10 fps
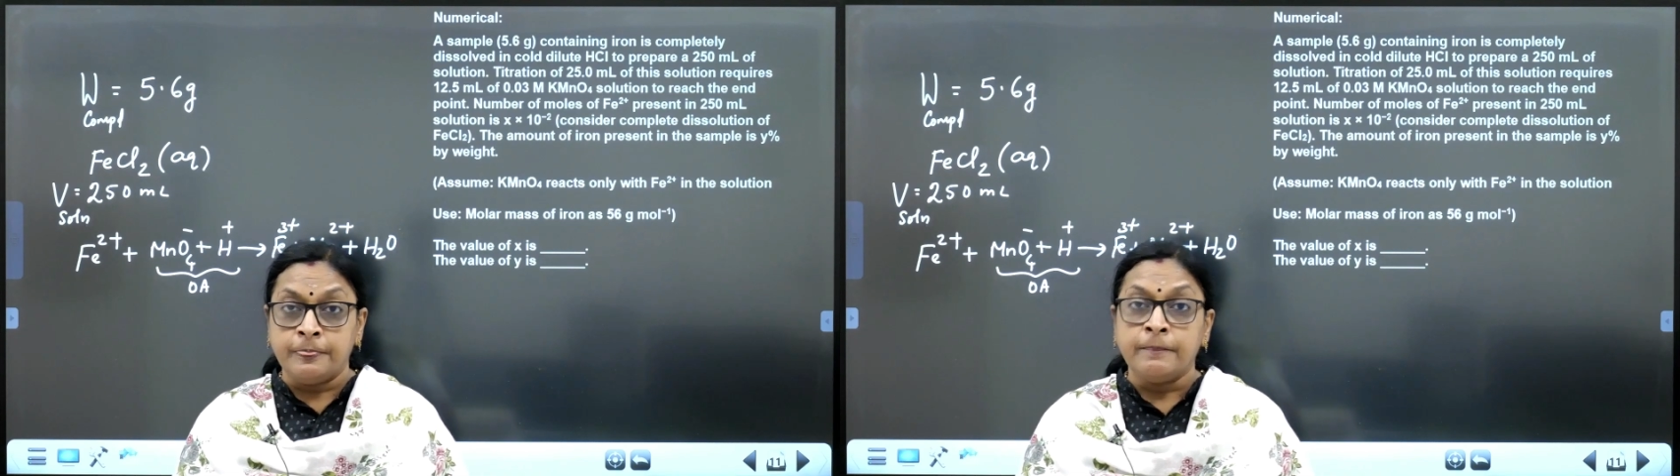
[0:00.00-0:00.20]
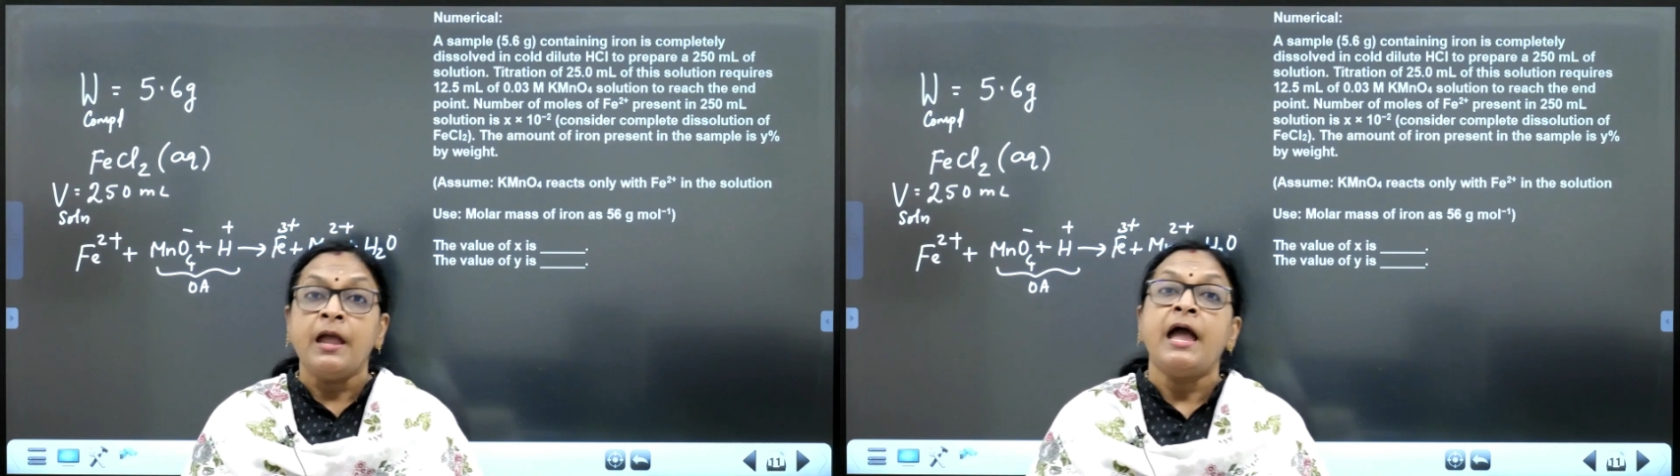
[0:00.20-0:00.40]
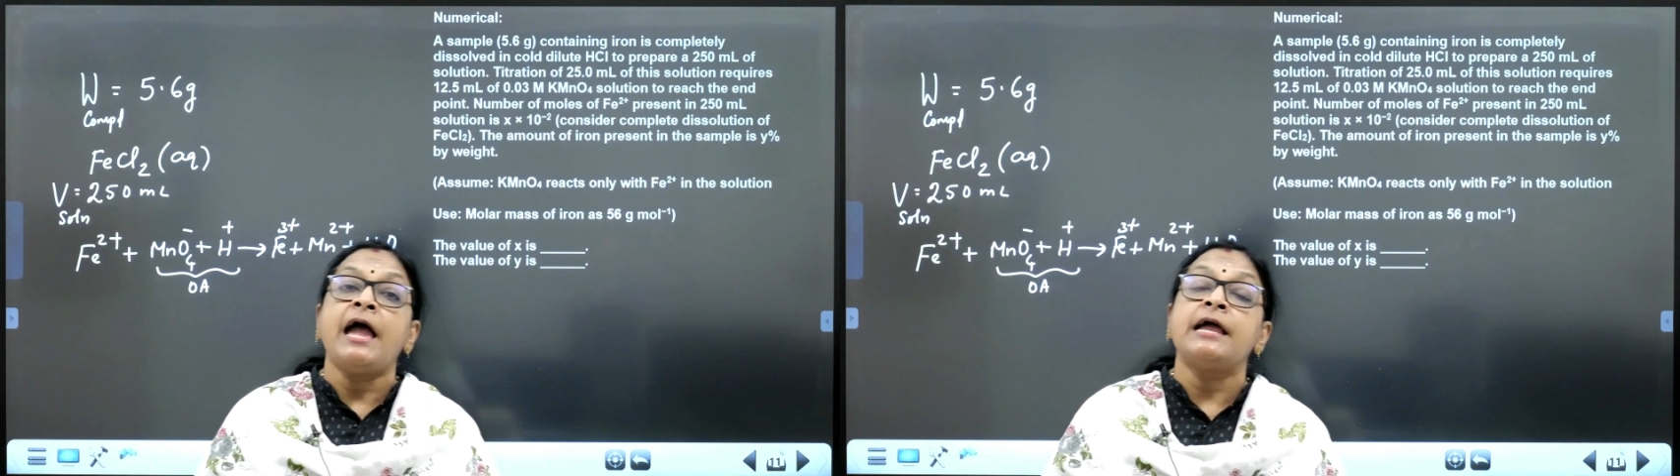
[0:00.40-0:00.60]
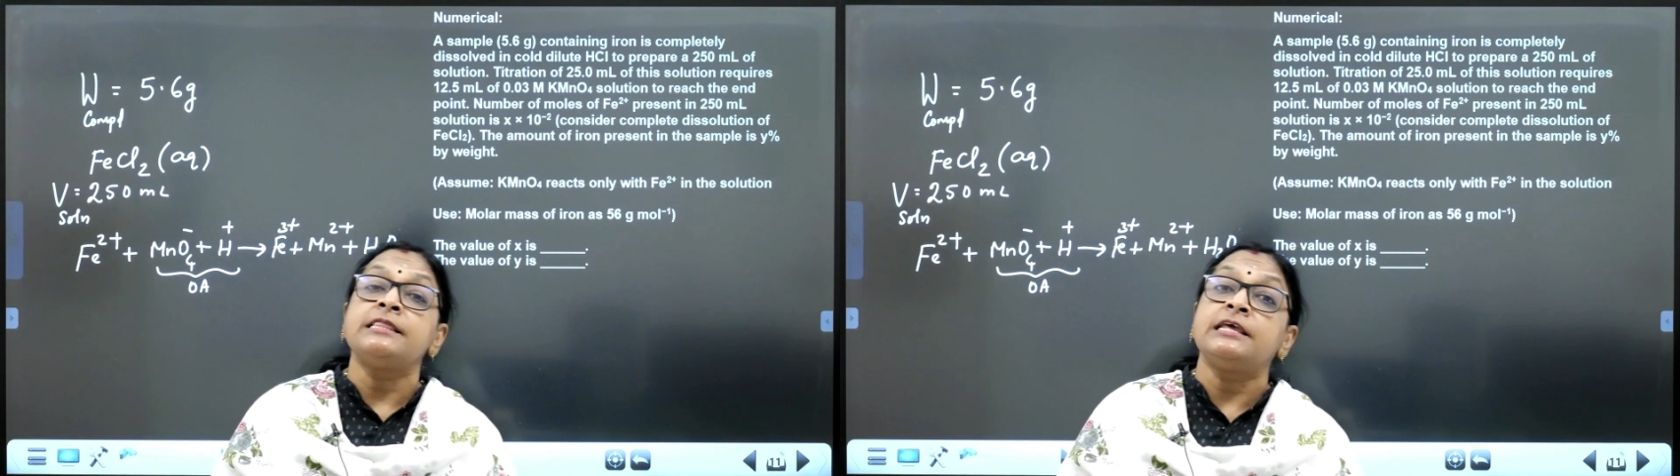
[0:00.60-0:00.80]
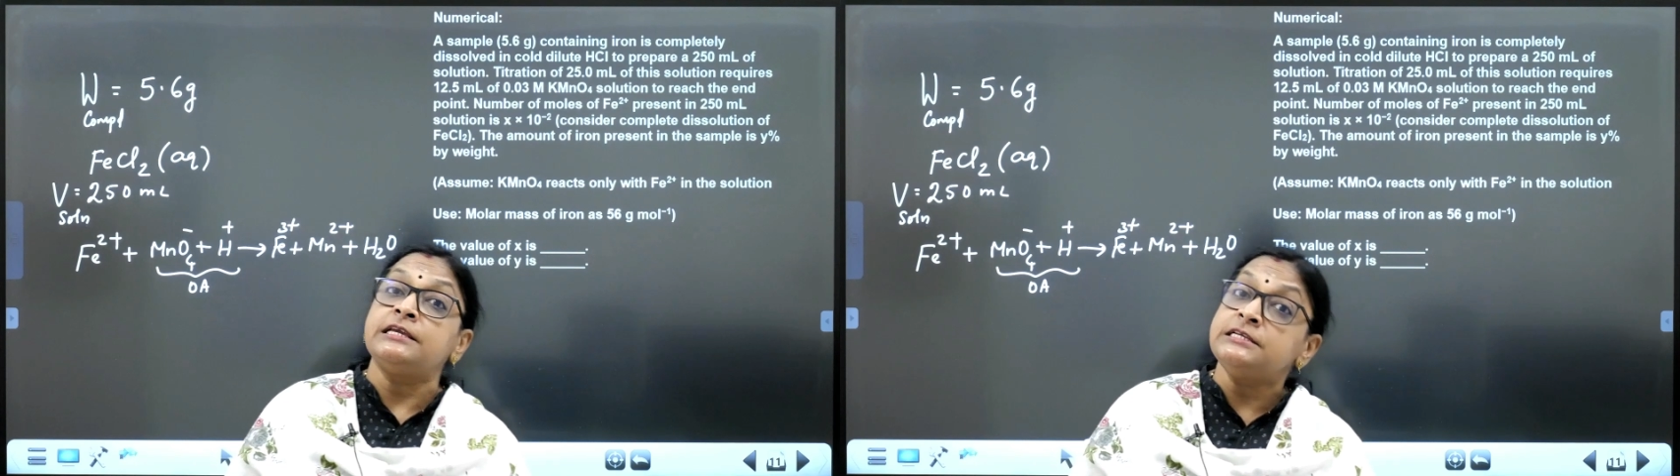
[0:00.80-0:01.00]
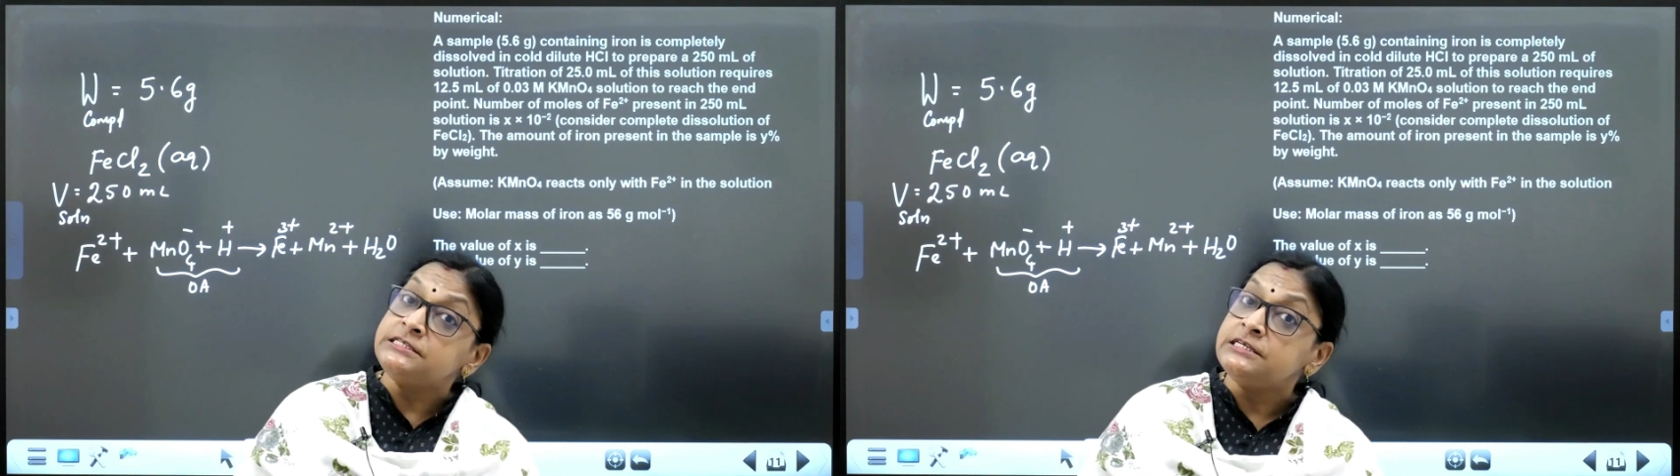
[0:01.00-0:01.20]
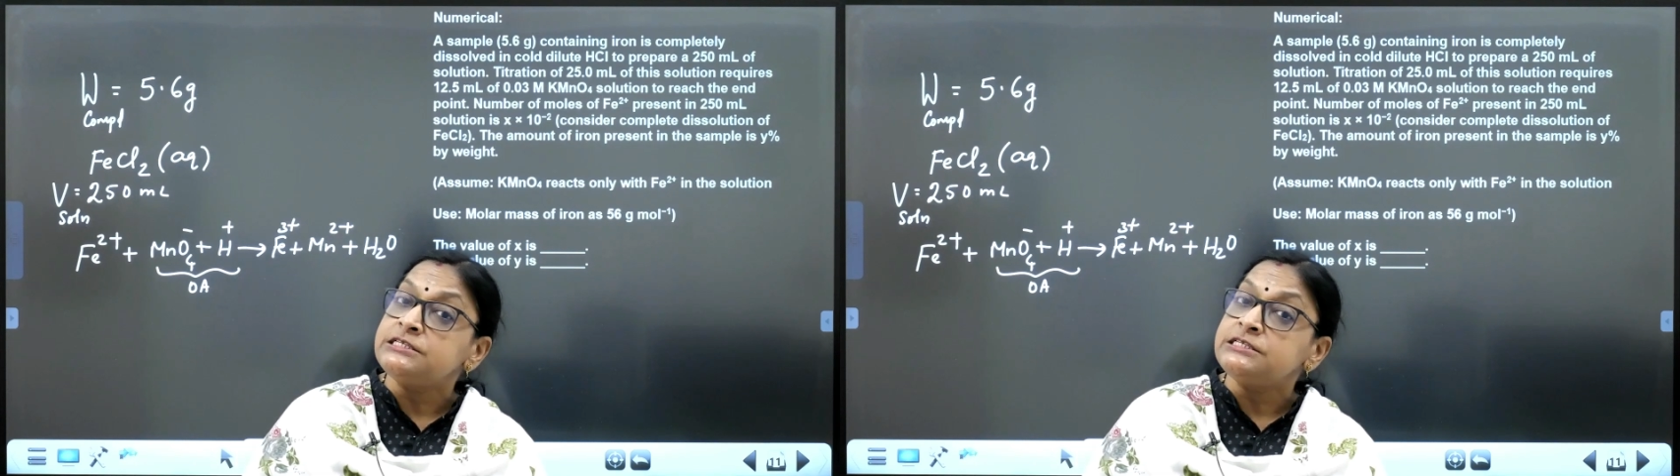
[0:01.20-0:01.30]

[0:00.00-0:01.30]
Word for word: And the easiest